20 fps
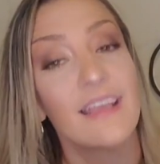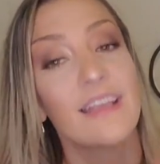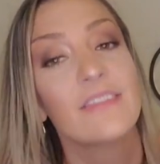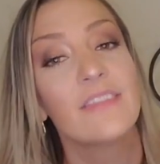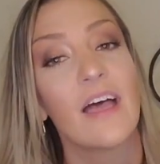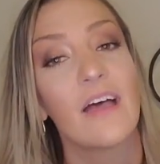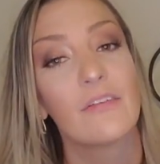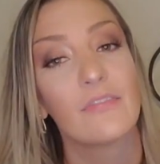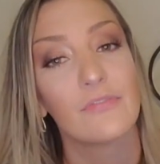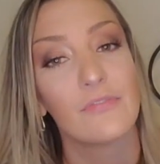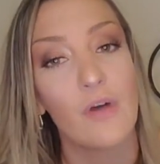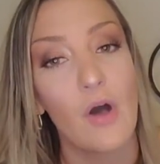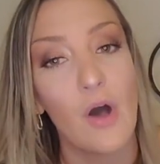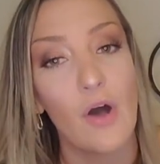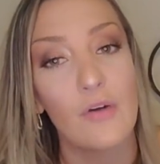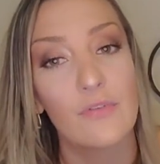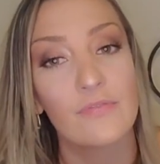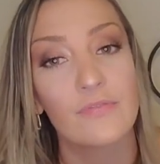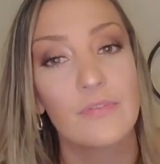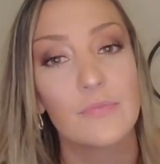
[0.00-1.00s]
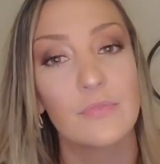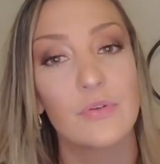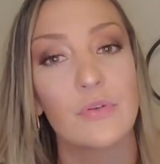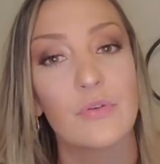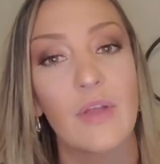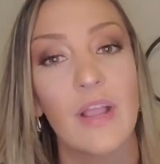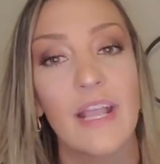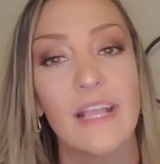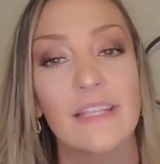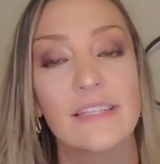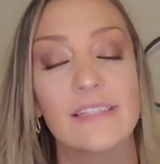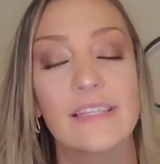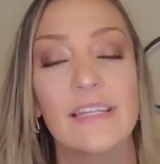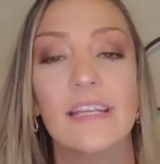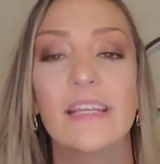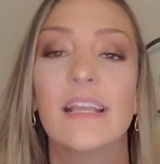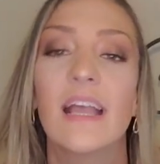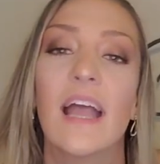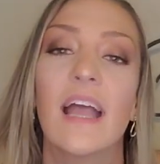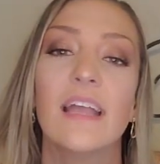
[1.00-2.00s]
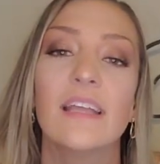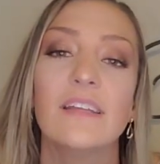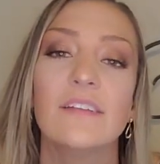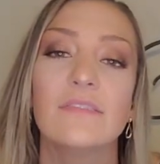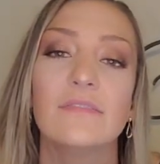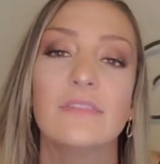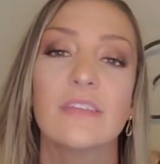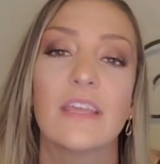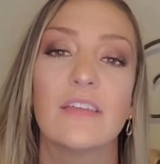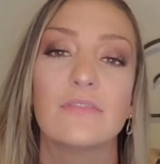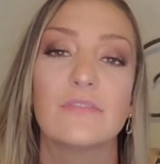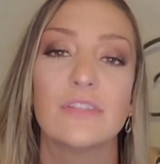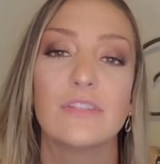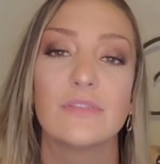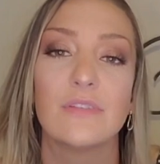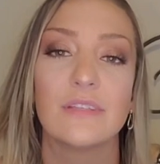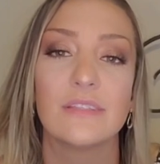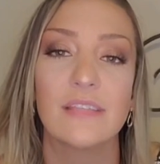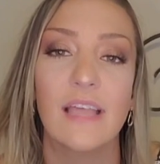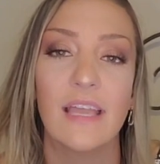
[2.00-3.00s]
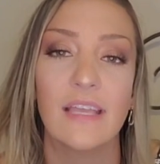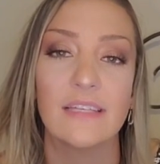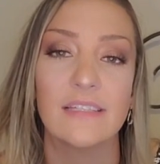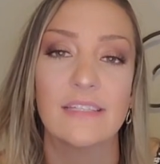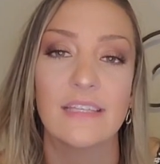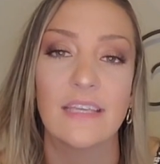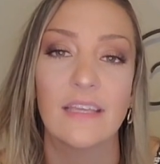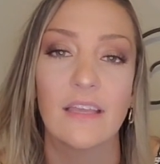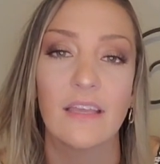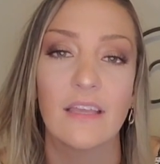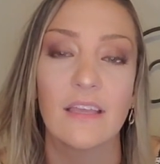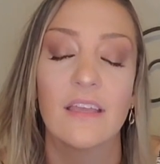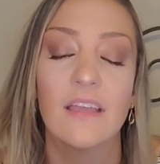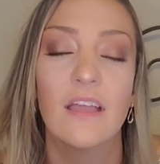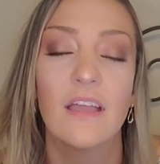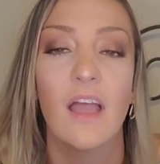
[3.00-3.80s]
that fall from grace, and it kind of gives you this idea